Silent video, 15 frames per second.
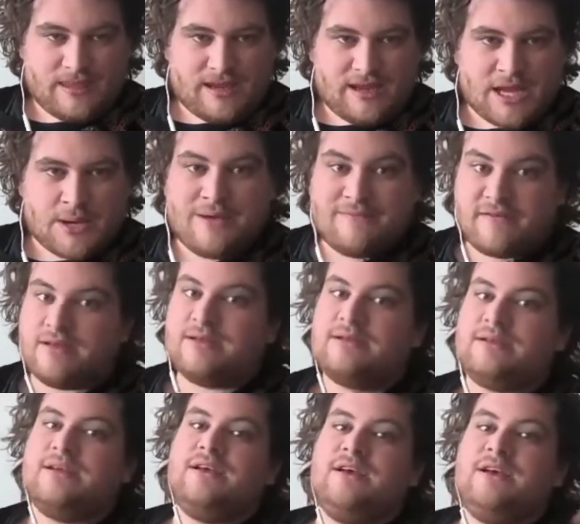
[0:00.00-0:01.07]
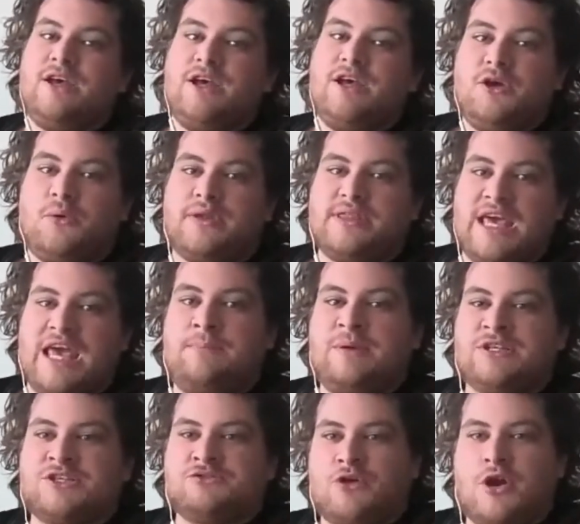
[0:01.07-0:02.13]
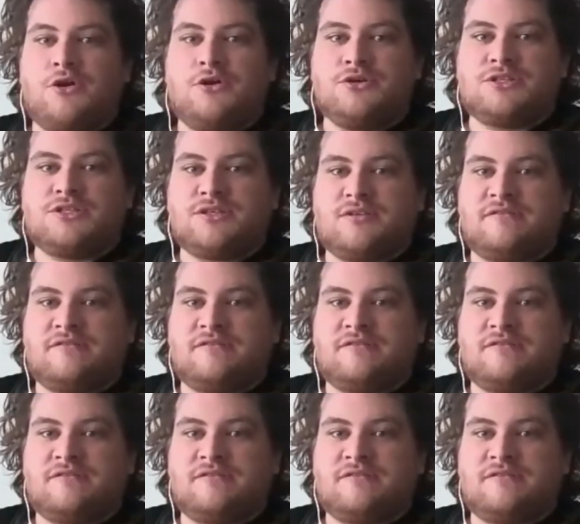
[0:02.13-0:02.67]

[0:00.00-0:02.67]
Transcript: However, when the hippies arose